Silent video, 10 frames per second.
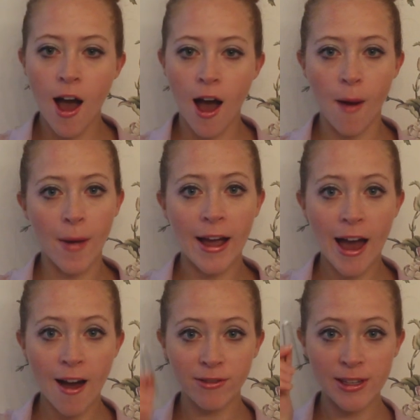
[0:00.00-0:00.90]
I
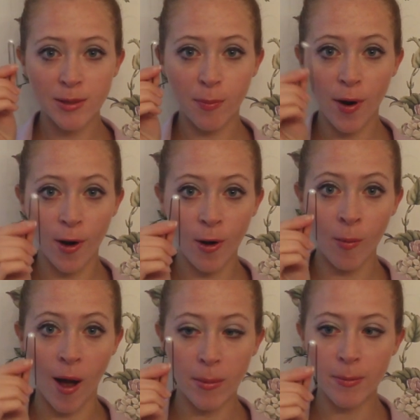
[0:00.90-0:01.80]
have these pearl
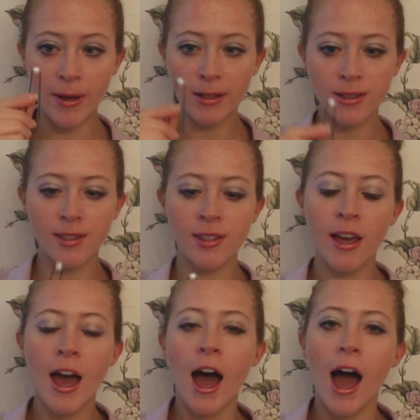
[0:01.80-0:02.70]
bobby pins.
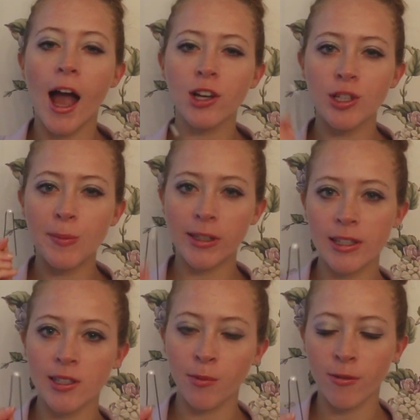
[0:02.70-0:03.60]
I actually picked
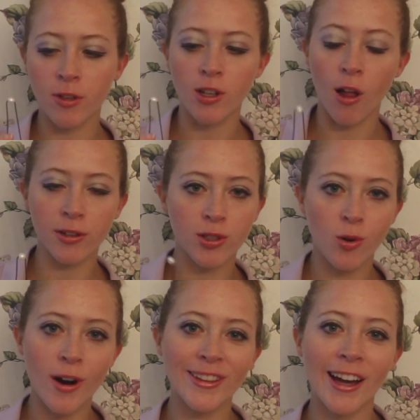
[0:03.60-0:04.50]
these up from the dollar
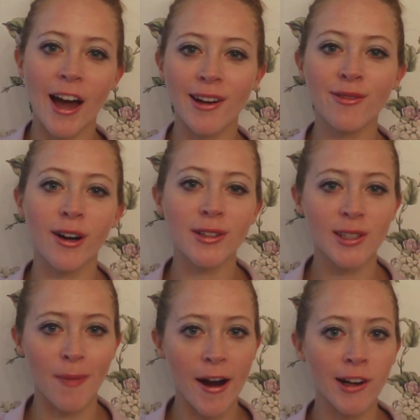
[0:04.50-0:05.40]
store, and they kind of are
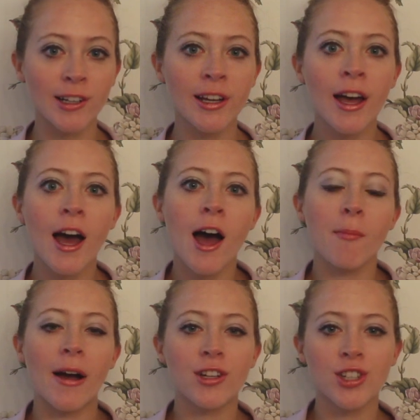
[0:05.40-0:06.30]
inspired
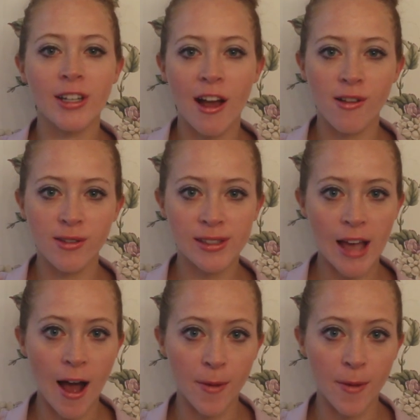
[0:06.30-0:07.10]
by Chanel's